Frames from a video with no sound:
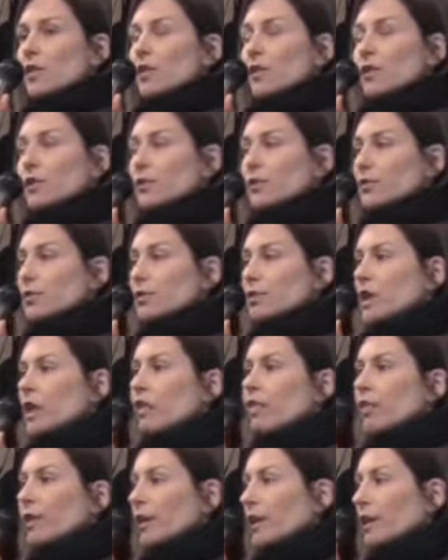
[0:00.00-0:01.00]
There's
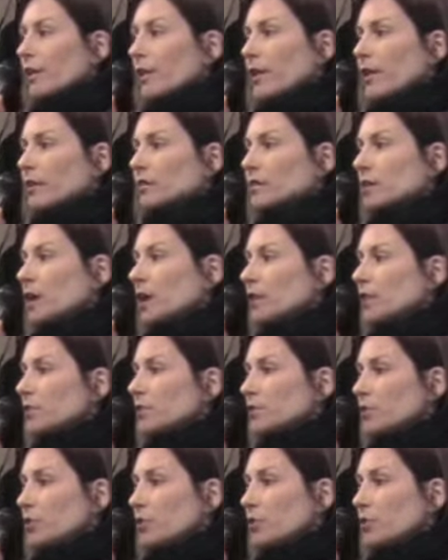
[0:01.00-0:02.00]
nothing that's cut
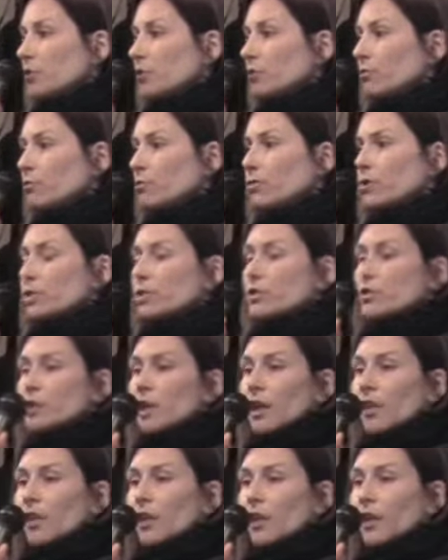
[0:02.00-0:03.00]
in stone. There's
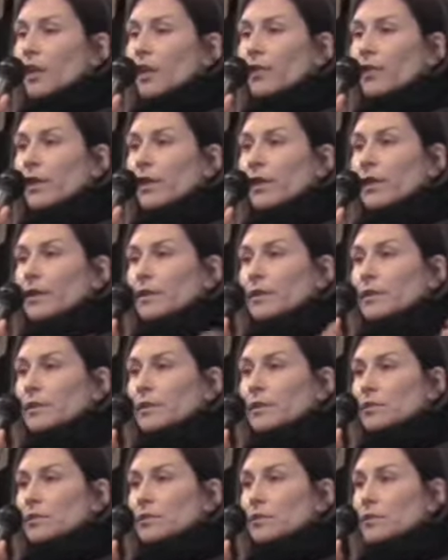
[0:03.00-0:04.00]
nothing that
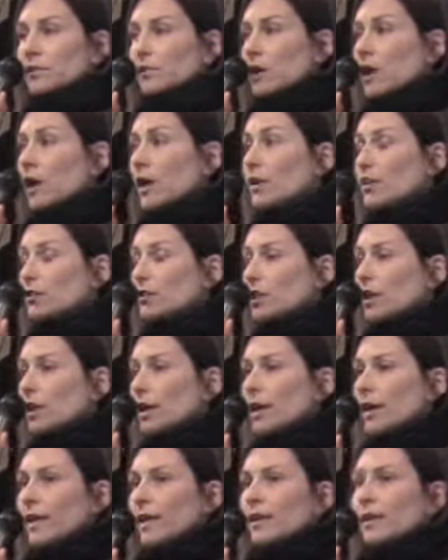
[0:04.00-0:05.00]
is cut and
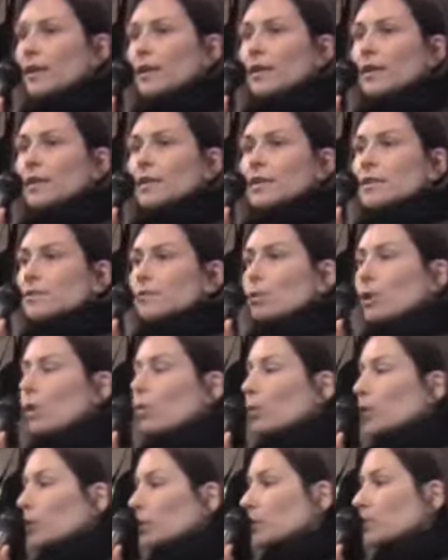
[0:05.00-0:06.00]
dry. It's
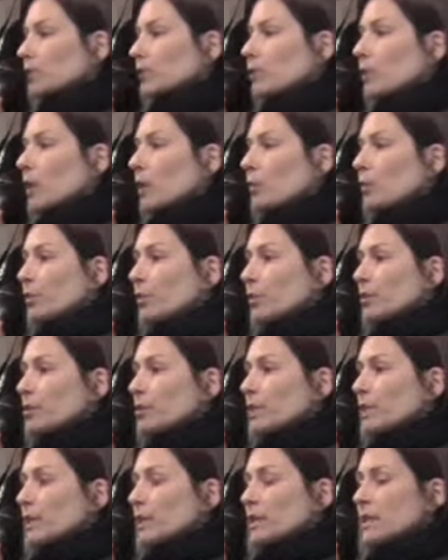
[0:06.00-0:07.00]
what works for one
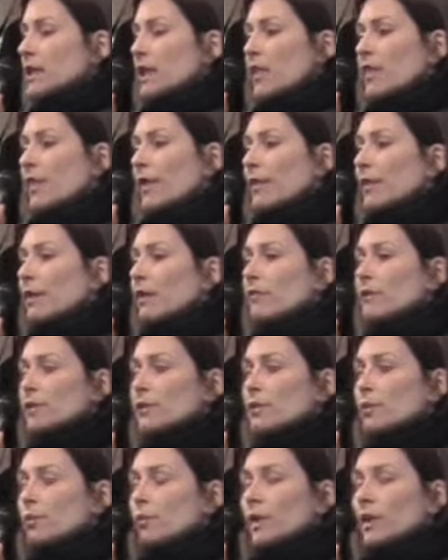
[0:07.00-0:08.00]
person, and they love
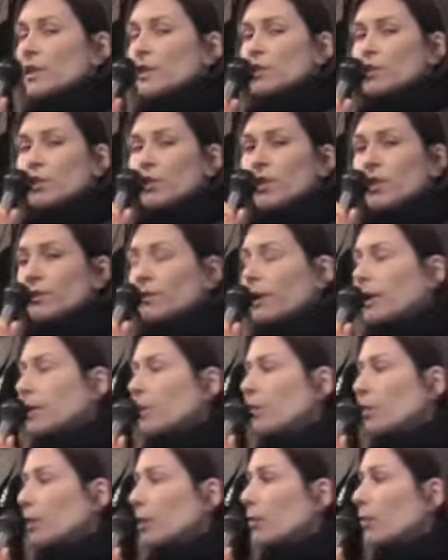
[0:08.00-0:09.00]
it so much that they write
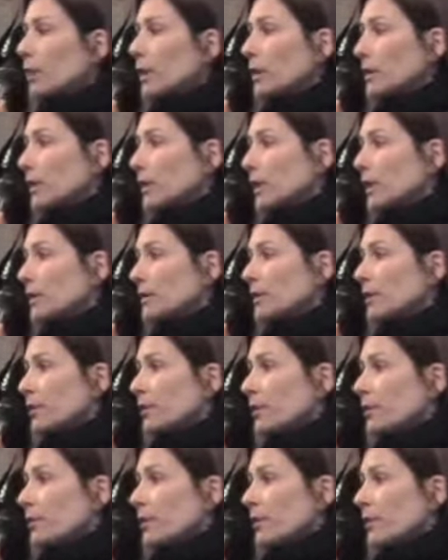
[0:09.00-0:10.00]
a book about it and
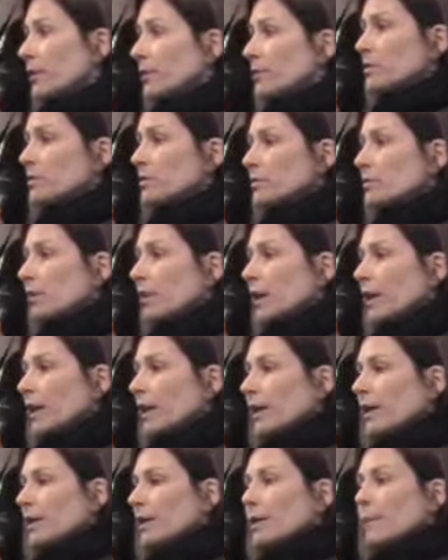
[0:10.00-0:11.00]
tell you that is the
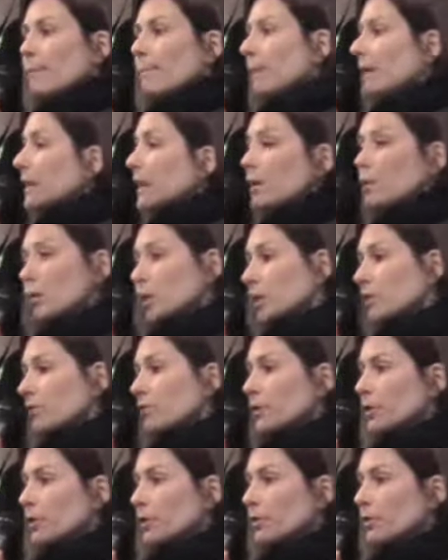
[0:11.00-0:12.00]
way. May not work
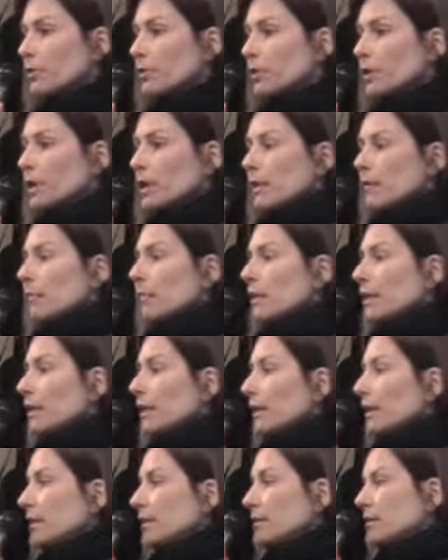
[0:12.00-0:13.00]
for you, but
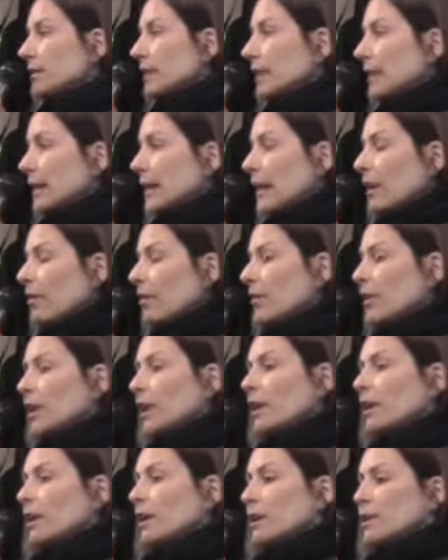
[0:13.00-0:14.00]
it's getting out
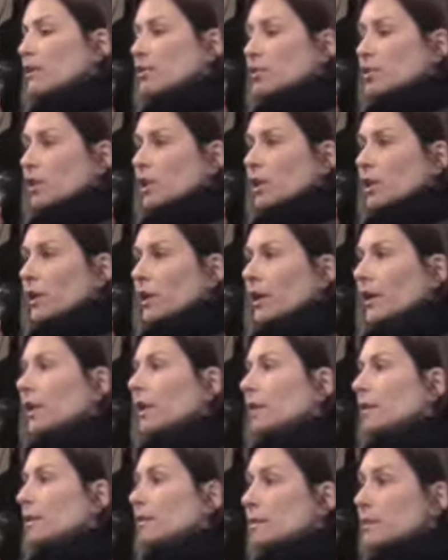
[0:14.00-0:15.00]
there and
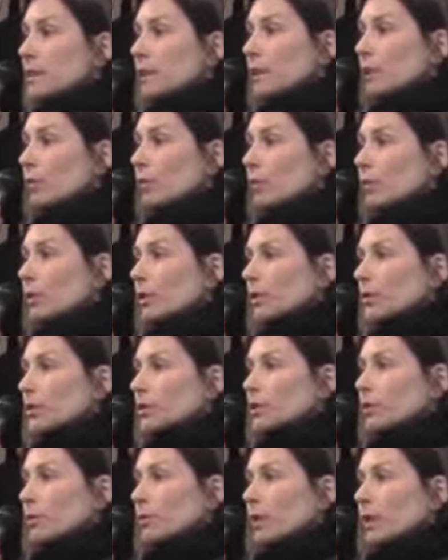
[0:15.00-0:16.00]
starting and seeing what works
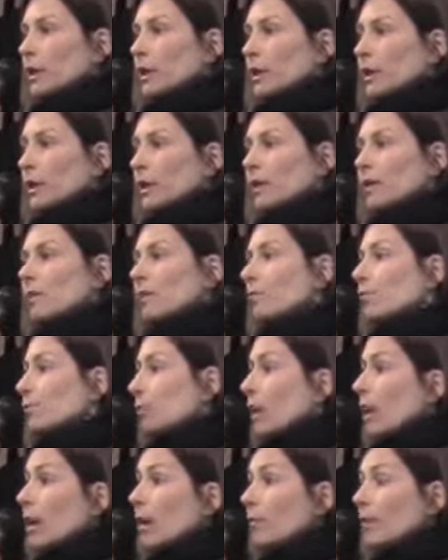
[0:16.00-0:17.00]
in your body.
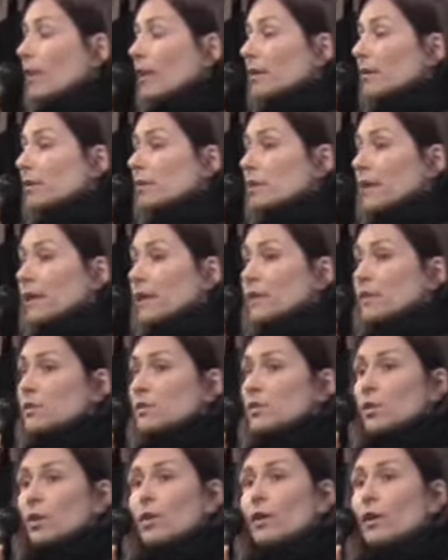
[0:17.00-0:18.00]
Raw makes sense,
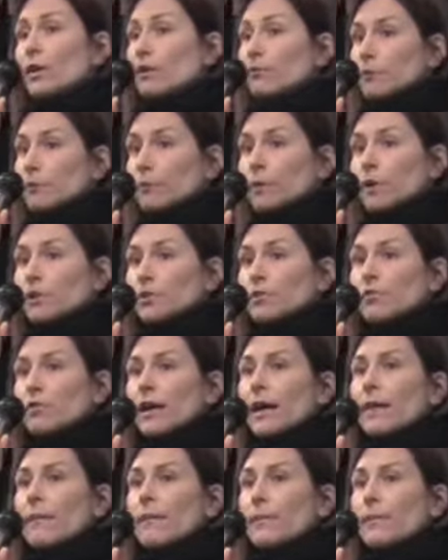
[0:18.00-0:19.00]
so however much of
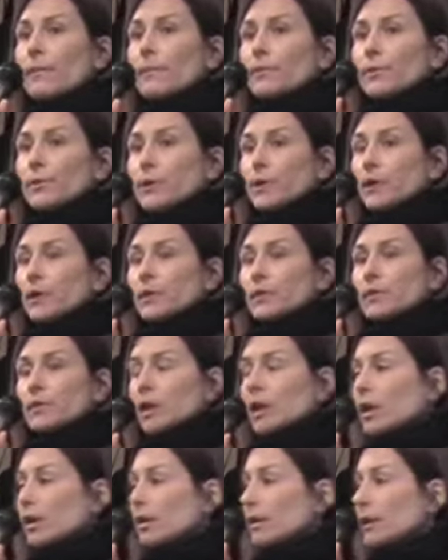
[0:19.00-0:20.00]
that you can
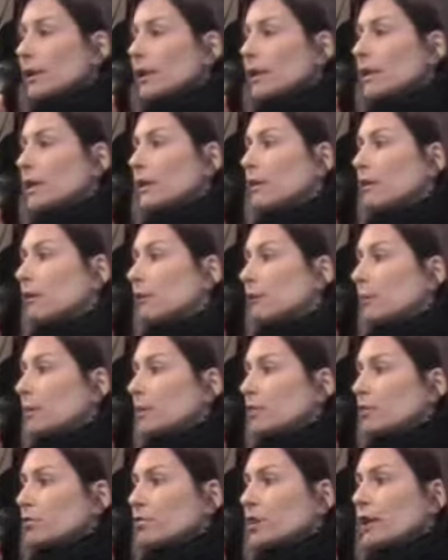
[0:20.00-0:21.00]
tolerate, however
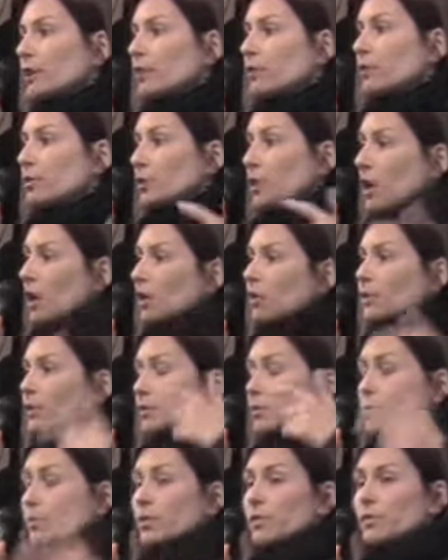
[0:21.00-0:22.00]
much of that your
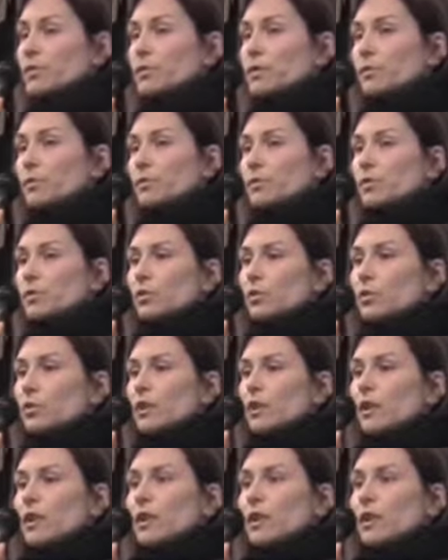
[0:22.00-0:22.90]
tolerance builds up to,